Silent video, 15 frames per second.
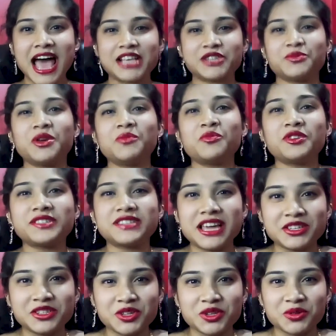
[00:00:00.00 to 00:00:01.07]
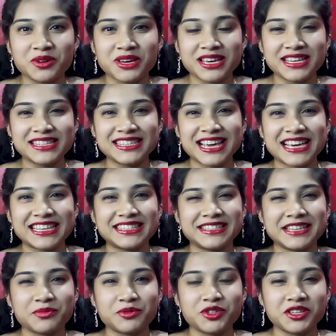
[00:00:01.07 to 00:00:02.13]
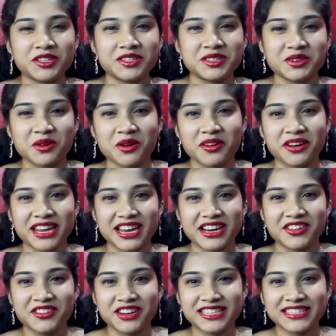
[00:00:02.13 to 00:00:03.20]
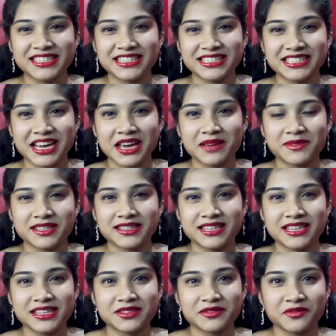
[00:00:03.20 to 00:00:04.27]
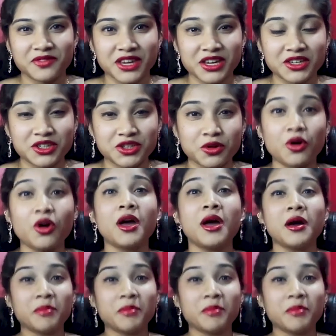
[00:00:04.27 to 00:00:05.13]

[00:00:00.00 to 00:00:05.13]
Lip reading: as we present to you his exceptional story in recent times in this video.